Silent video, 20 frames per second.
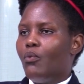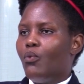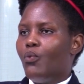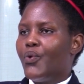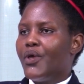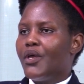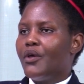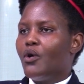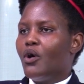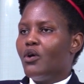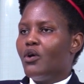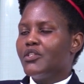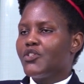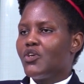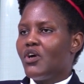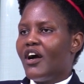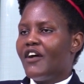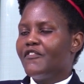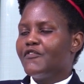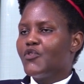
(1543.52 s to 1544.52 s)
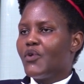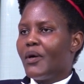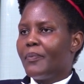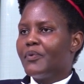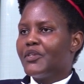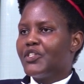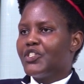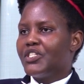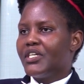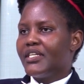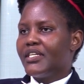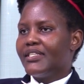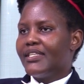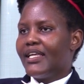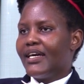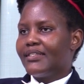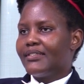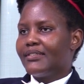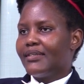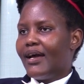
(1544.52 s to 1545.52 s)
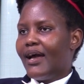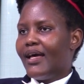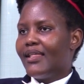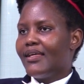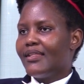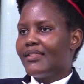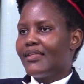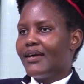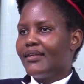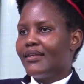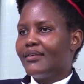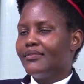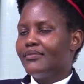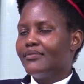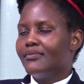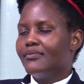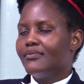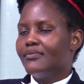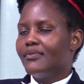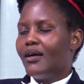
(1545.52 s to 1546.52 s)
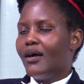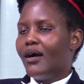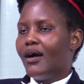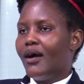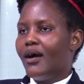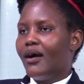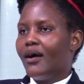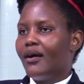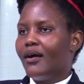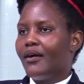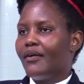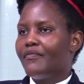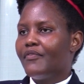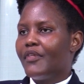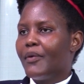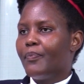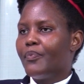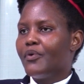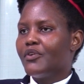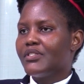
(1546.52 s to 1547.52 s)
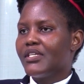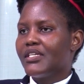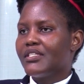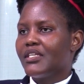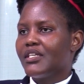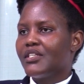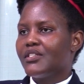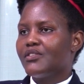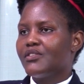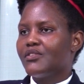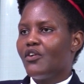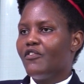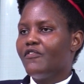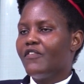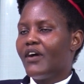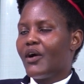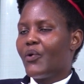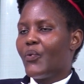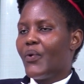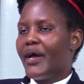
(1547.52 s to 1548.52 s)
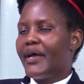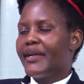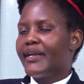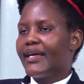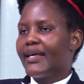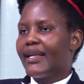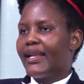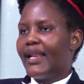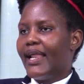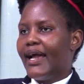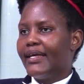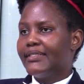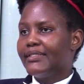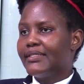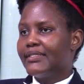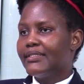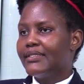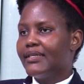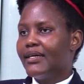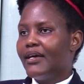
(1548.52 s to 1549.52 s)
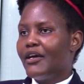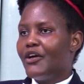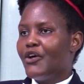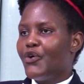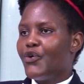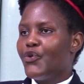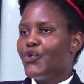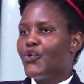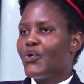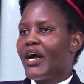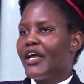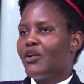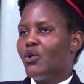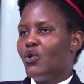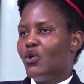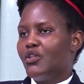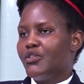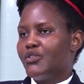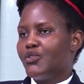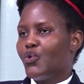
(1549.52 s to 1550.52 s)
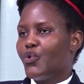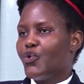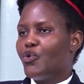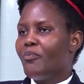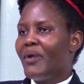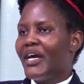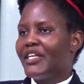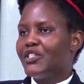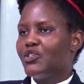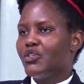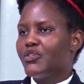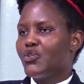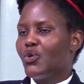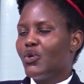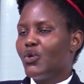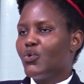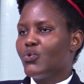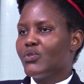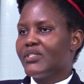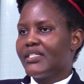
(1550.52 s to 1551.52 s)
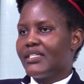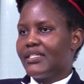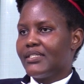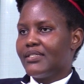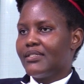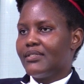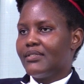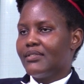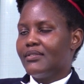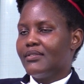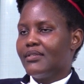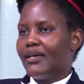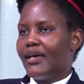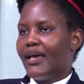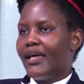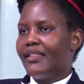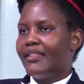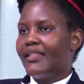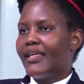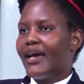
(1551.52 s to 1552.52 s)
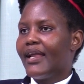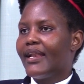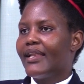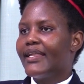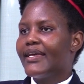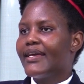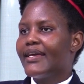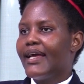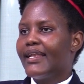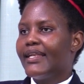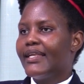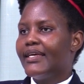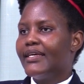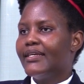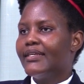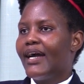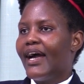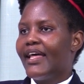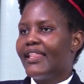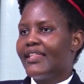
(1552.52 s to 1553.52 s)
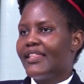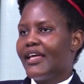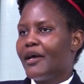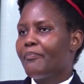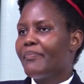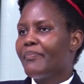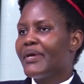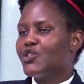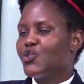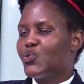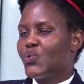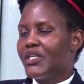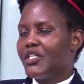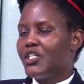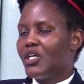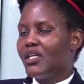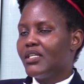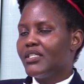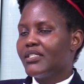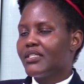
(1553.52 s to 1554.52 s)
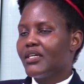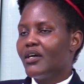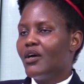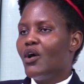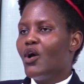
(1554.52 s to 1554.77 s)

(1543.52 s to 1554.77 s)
We also have to appreciate that other than the processes of acquiring land, you might also lose it. And they are legally, other than being swindled